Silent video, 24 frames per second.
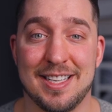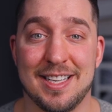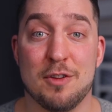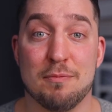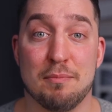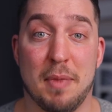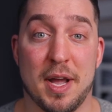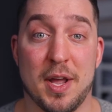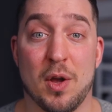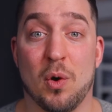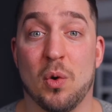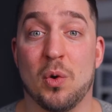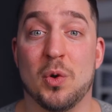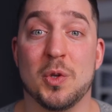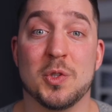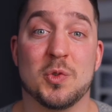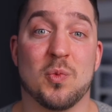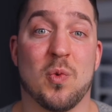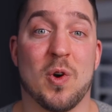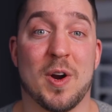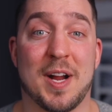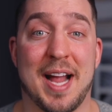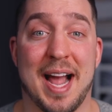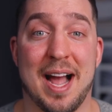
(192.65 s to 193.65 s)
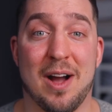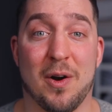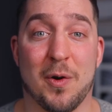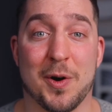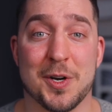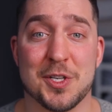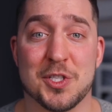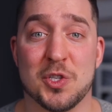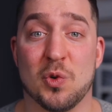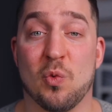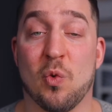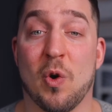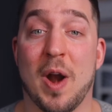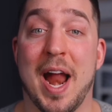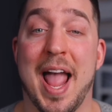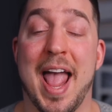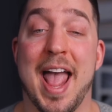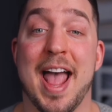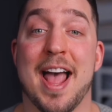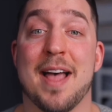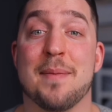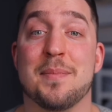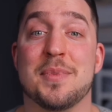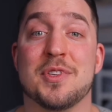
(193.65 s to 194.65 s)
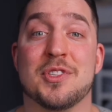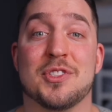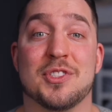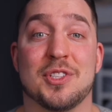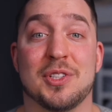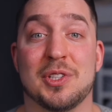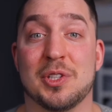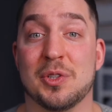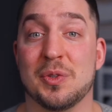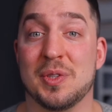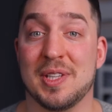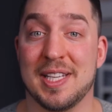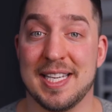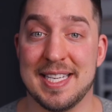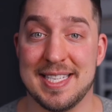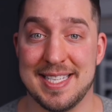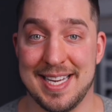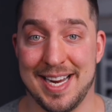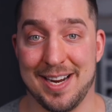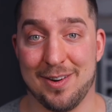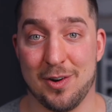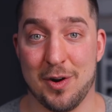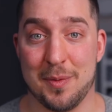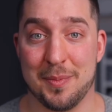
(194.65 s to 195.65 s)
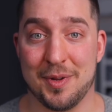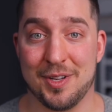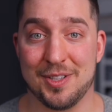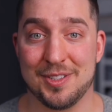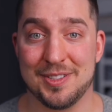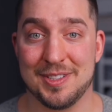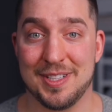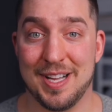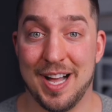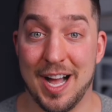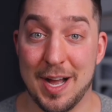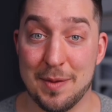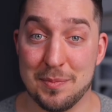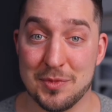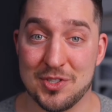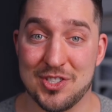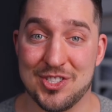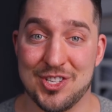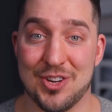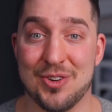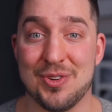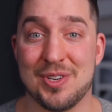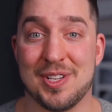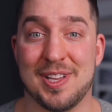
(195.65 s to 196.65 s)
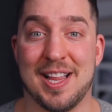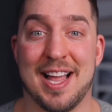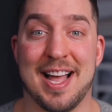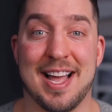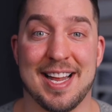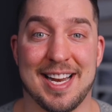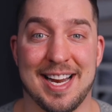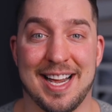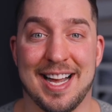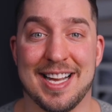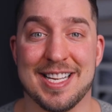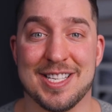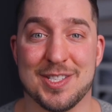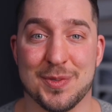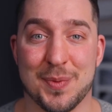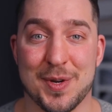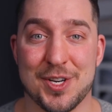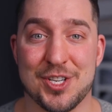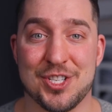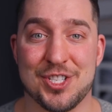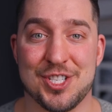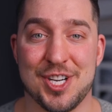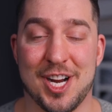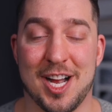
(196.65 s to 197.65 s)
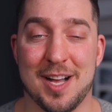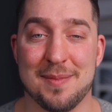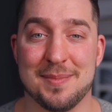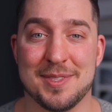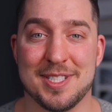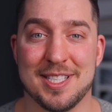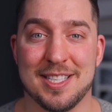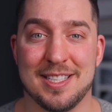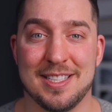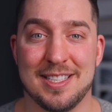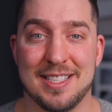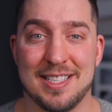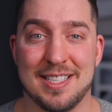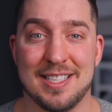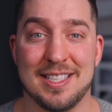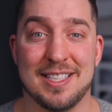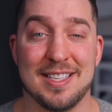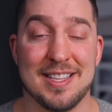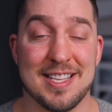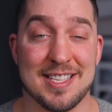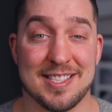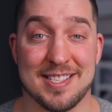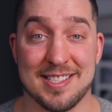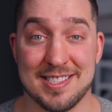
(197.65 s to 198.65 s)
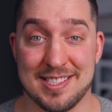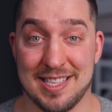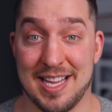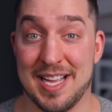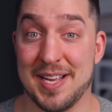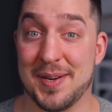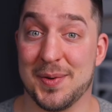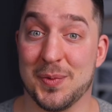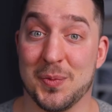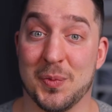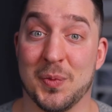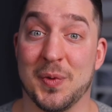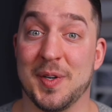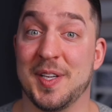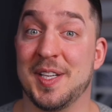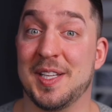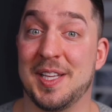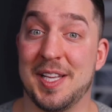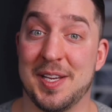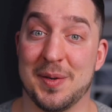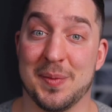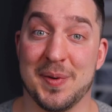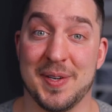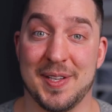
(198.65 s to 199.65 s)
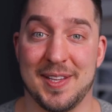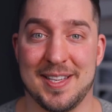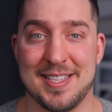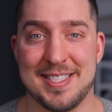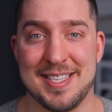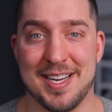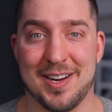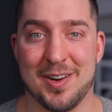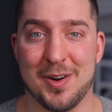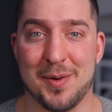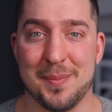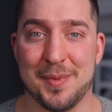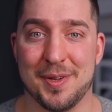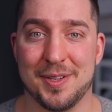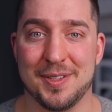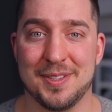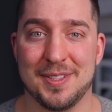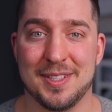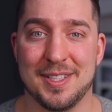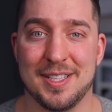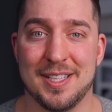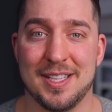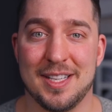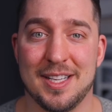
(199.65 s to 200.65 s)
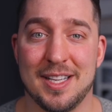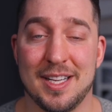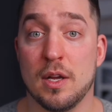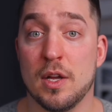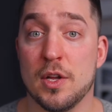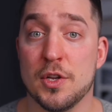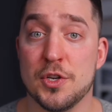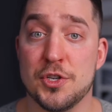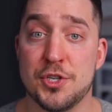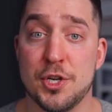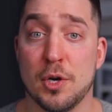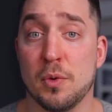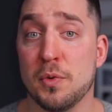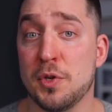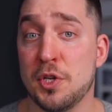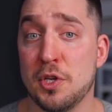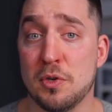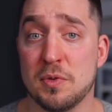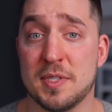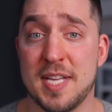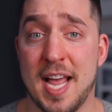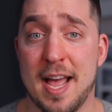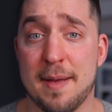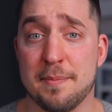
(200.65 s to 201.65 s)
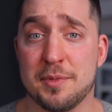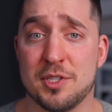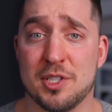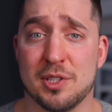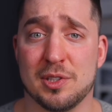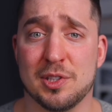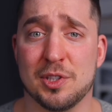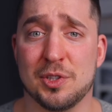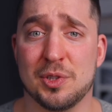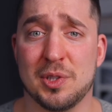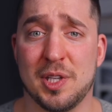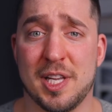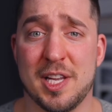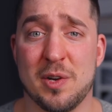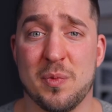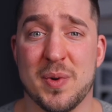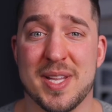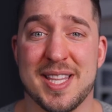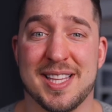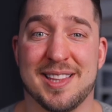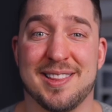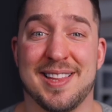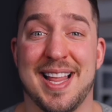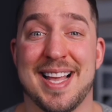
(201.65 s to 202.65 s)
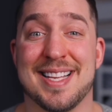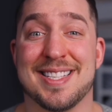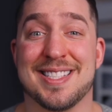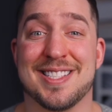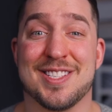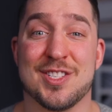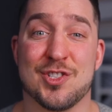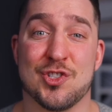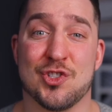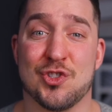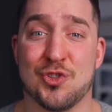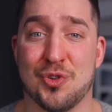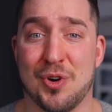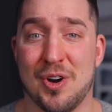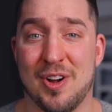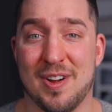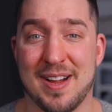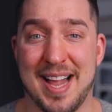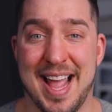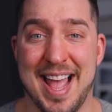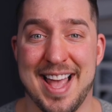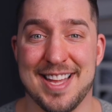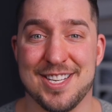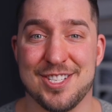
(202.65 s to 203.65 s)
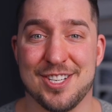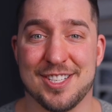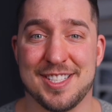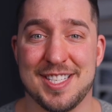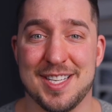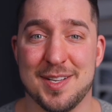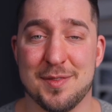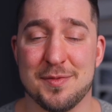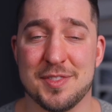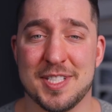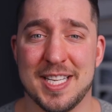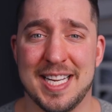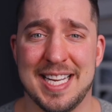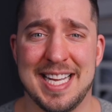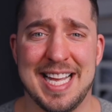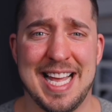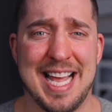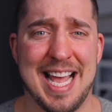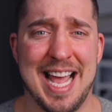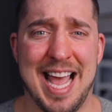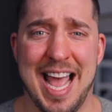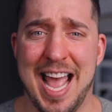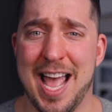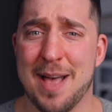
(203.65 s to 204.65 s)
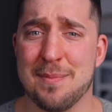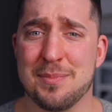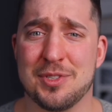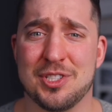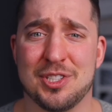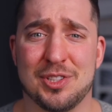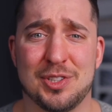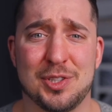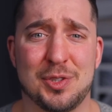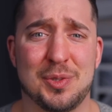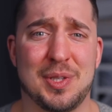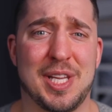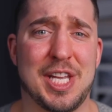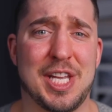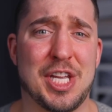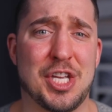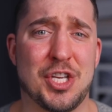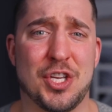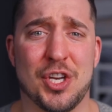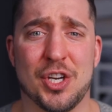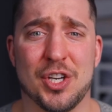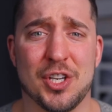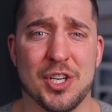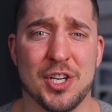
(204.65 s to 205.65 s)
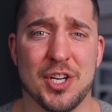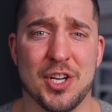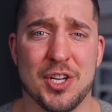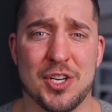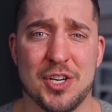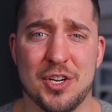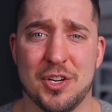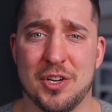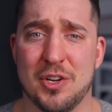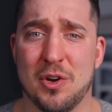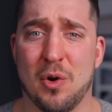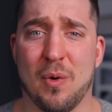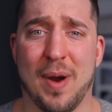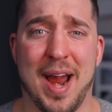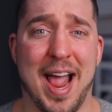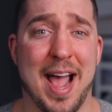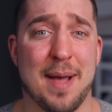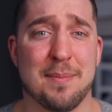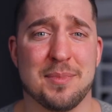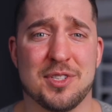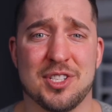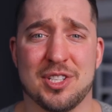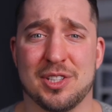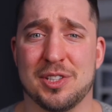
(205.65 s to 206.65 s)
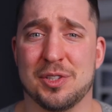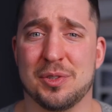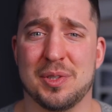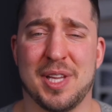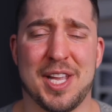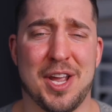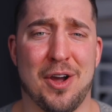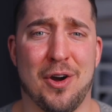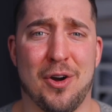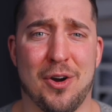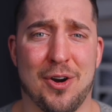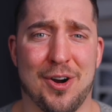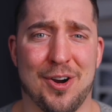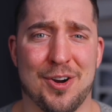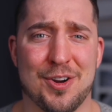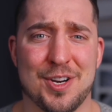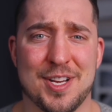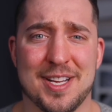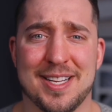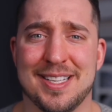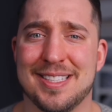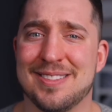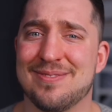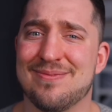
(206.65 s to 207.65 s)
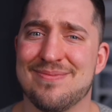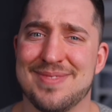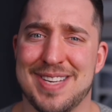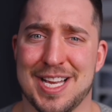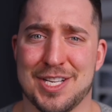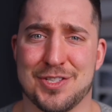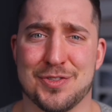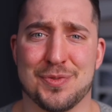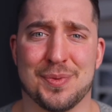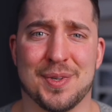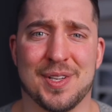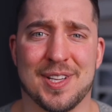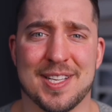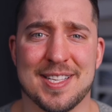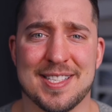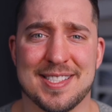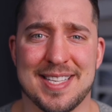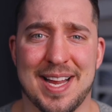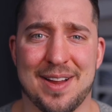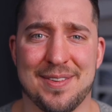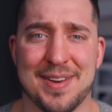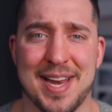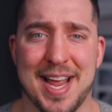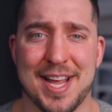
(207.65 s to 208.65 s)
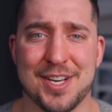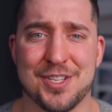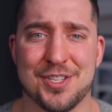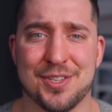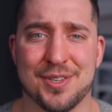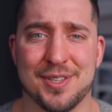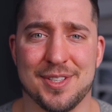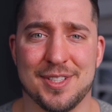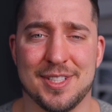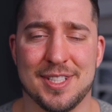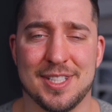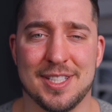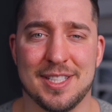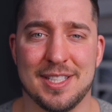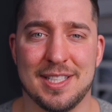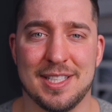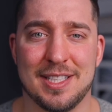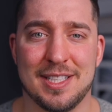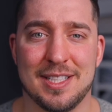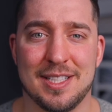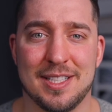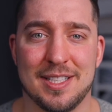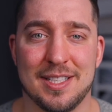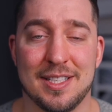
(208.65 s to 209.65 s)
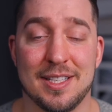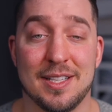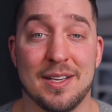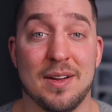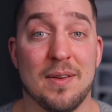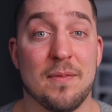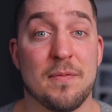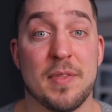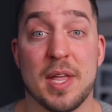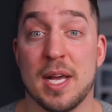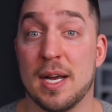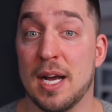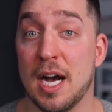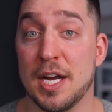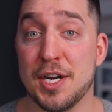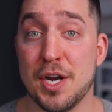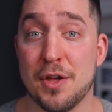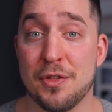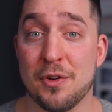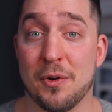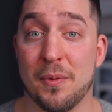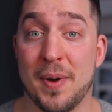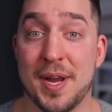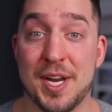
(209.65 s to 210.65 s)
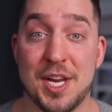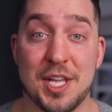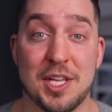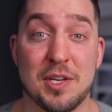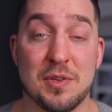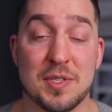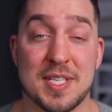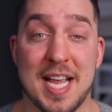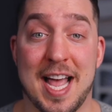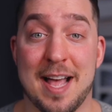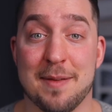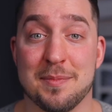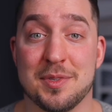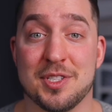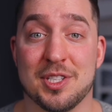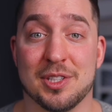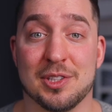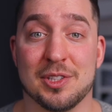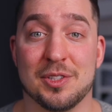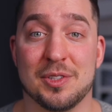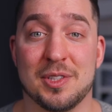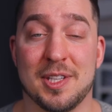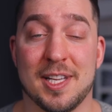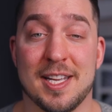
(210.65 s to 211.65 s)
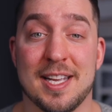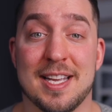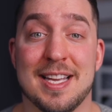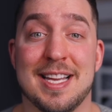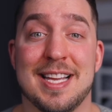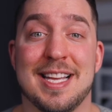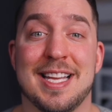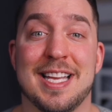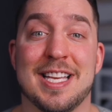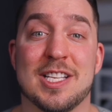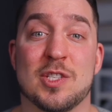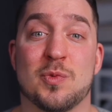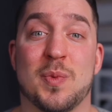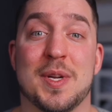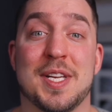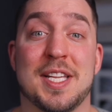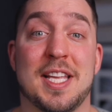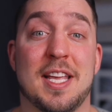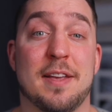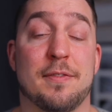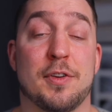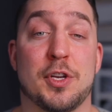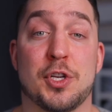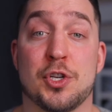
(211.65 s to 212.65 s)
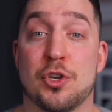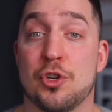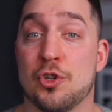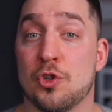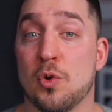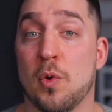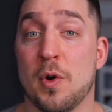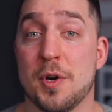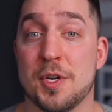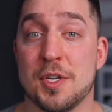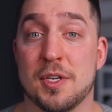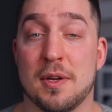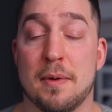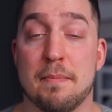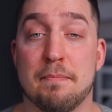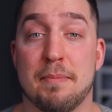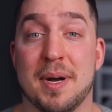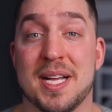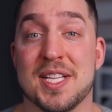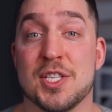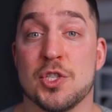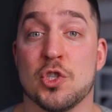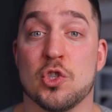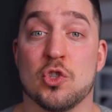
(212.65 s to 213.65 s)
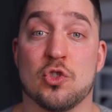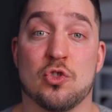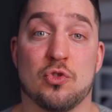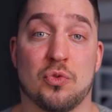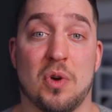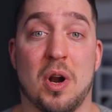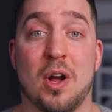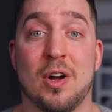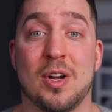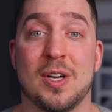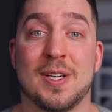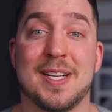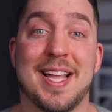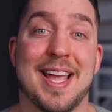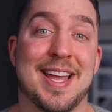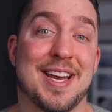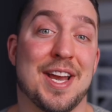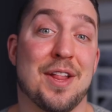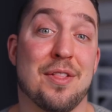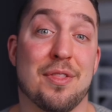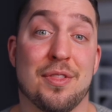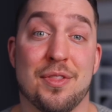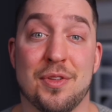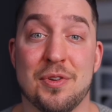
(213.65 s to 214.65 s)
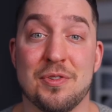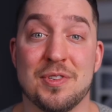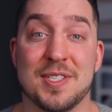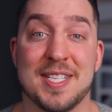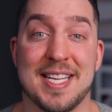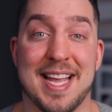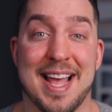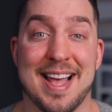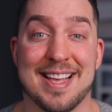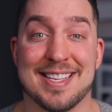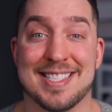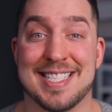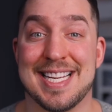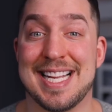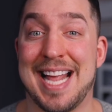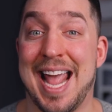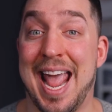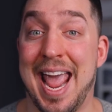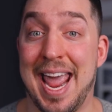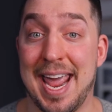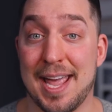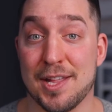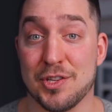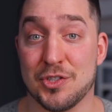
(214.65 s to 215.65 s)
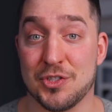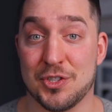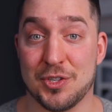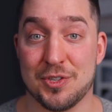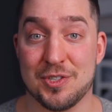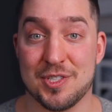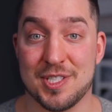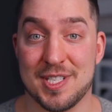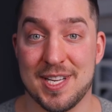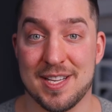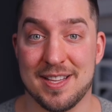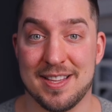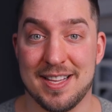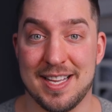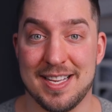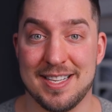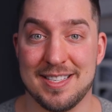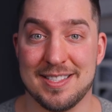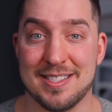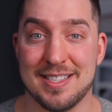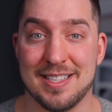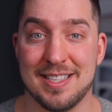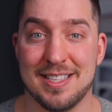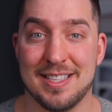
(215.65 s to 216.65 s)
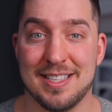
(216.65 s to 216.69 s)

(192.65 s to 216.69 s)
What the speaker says: My old work hours were absolutely terrible. I'm so glad I switched jobs. This is like really, really terrible. Don't use absolutely with less strong adjectives. Absolutely good or absolutely hard doesn't really sound natural. Another way to use absolutely is when giving short but strong and enthusiastic answers to things.